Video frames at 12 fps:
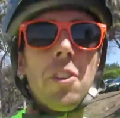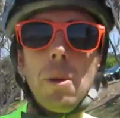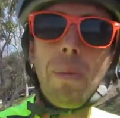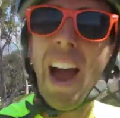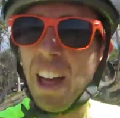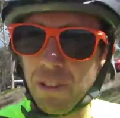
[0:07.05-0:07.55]
for the
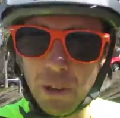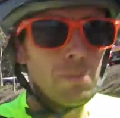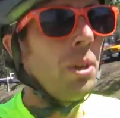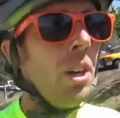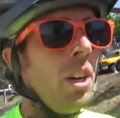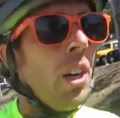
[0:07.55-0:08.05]

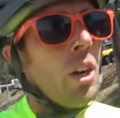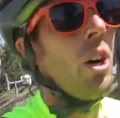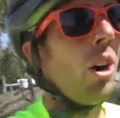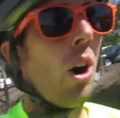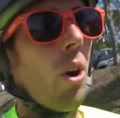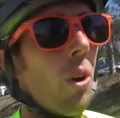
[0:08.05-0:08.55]
bathroom
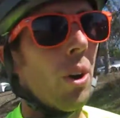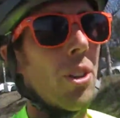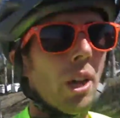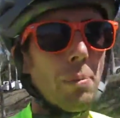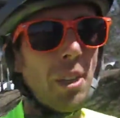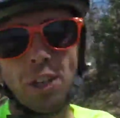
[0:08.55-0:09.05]
or
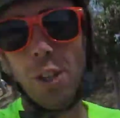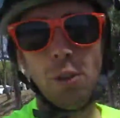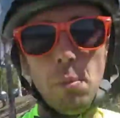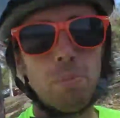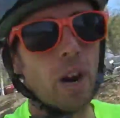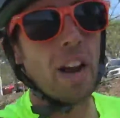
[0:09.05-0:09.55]
something to do
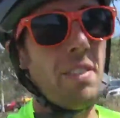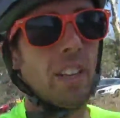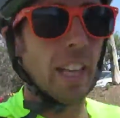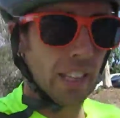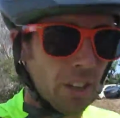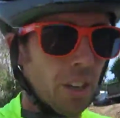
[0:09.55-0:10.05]
in private.
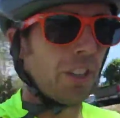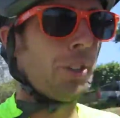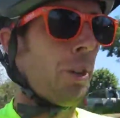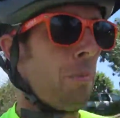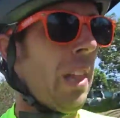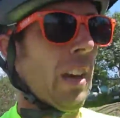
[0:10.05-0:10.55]
Like literally there
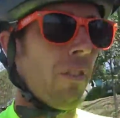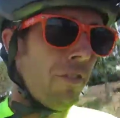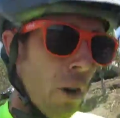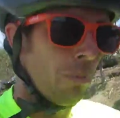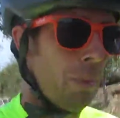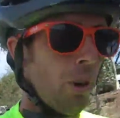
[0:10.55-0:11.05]
should be like a
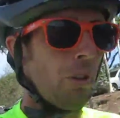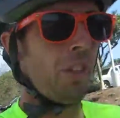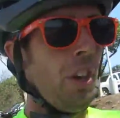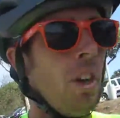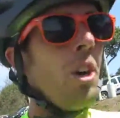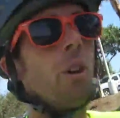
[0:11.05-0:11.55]
phone booth
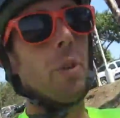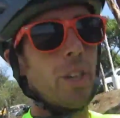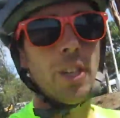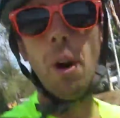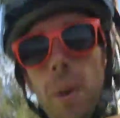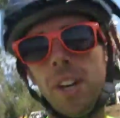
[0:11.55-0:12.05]
where you
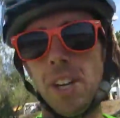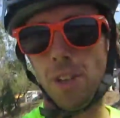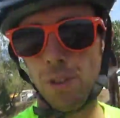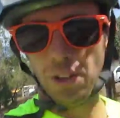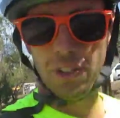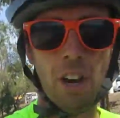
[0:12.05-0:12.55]
go in and
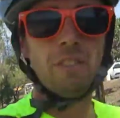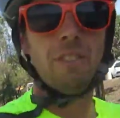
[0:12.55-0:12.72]
use your cell